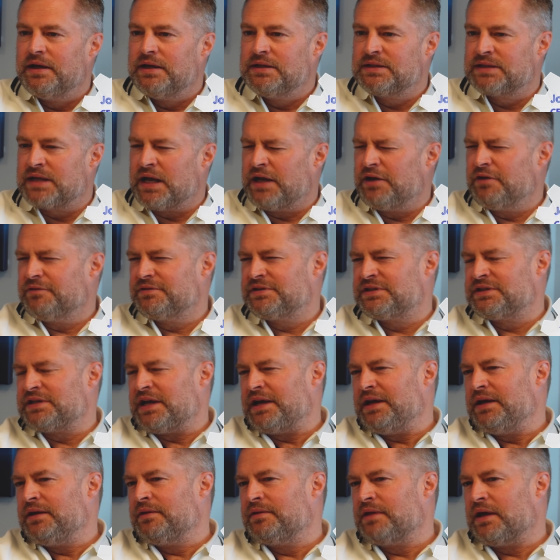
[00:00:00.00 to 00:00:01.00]
is kind of
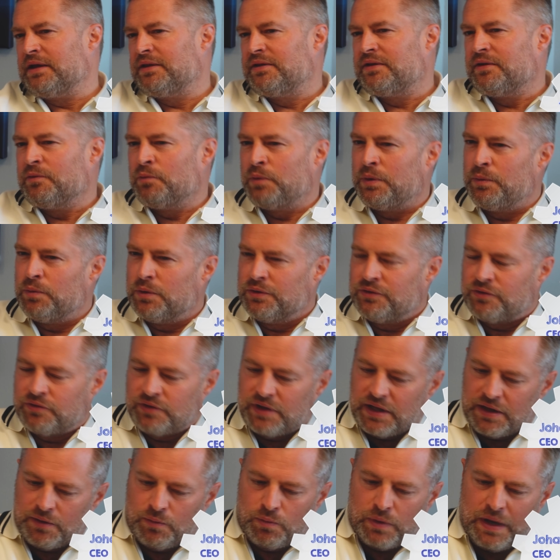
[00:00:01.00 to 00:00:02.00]
saying that we want to
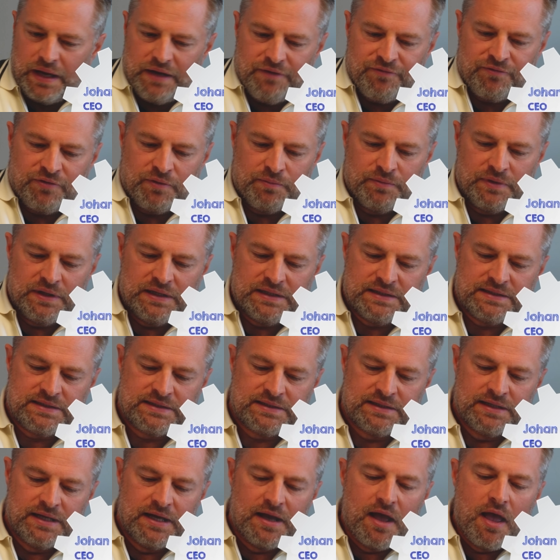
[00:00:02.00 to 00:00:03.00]
get away from
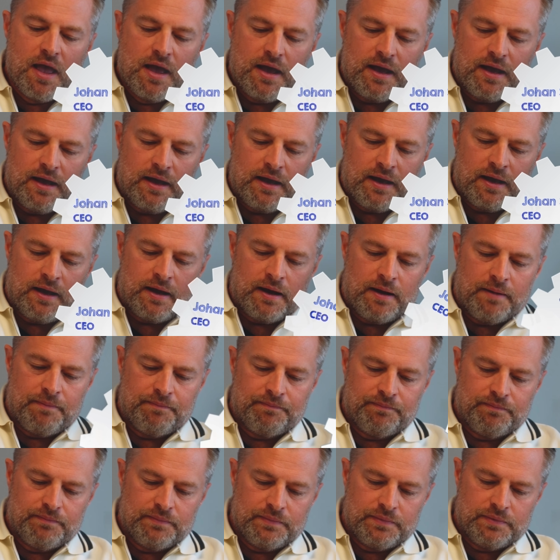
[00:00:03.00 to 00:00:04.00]
this
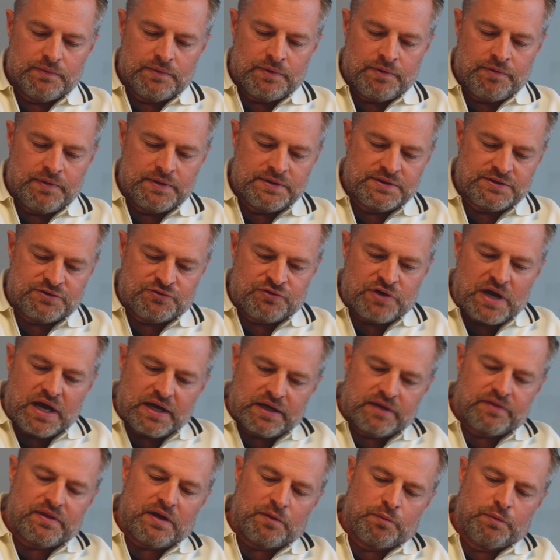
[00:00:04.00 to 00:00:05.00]
um, this
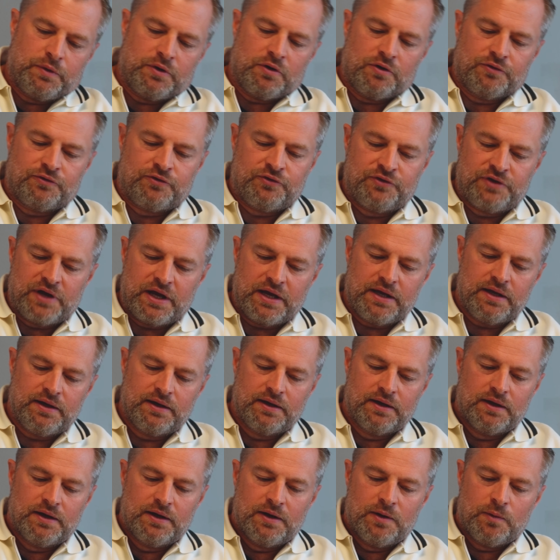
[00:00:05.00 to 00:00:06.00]
track that we're on
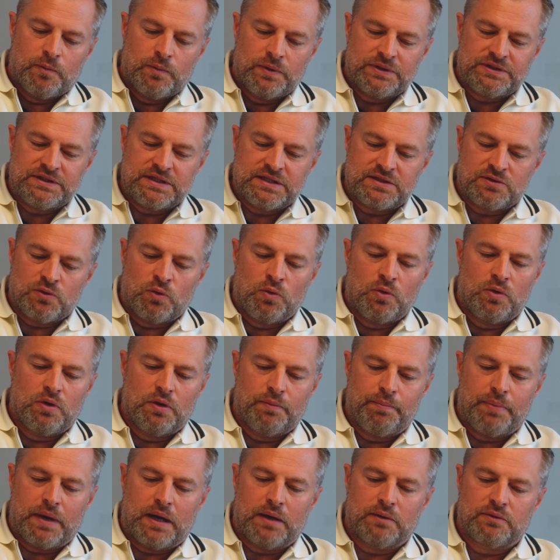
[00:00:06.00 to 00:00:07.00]
today, which is all
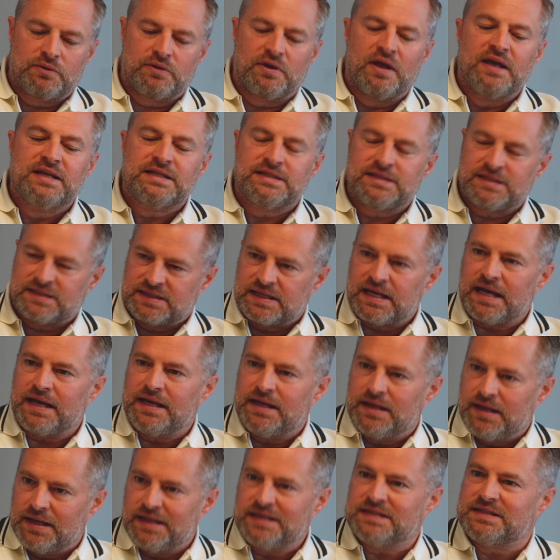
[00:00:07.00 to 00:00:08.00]
about
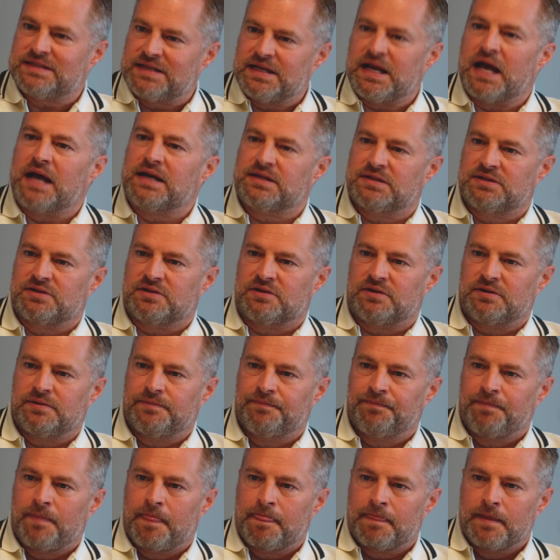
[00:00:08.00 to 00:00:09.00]
scale is the answer.
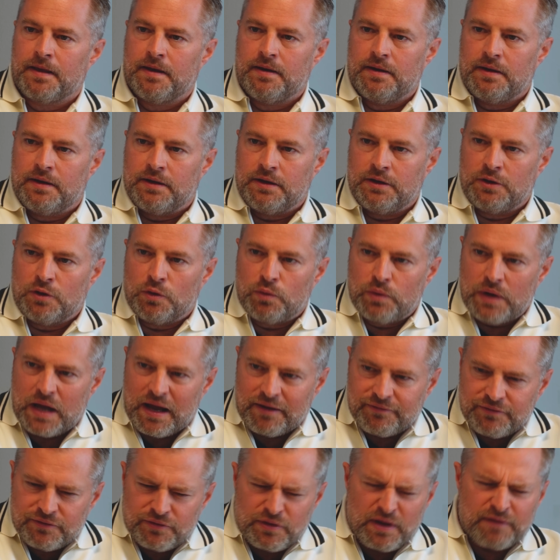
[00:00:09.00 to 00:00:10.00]
You know, we
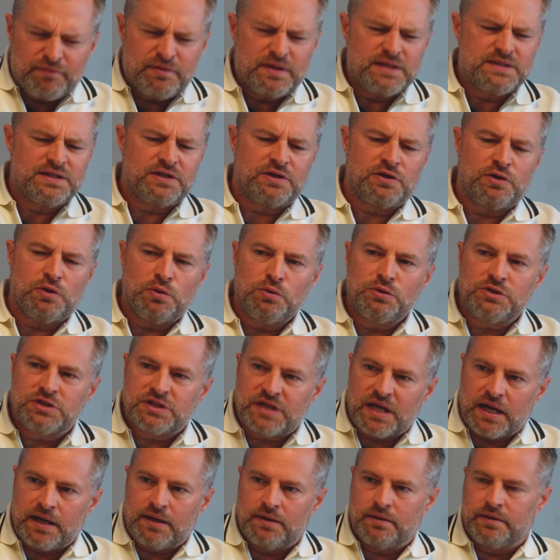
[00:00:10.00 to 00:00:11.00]
have to have this huge
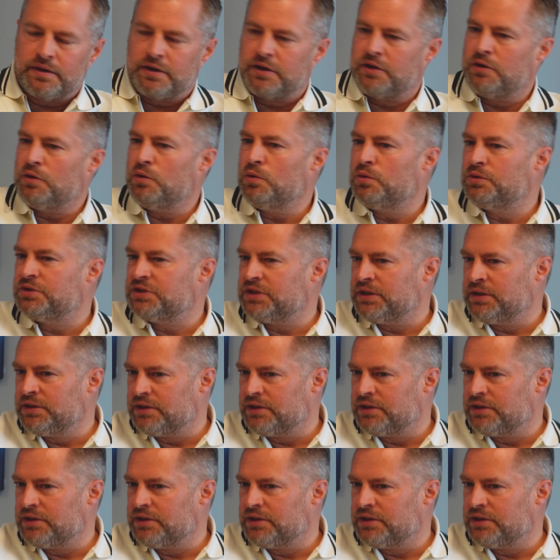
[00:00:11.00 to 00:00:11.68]
scale, the huge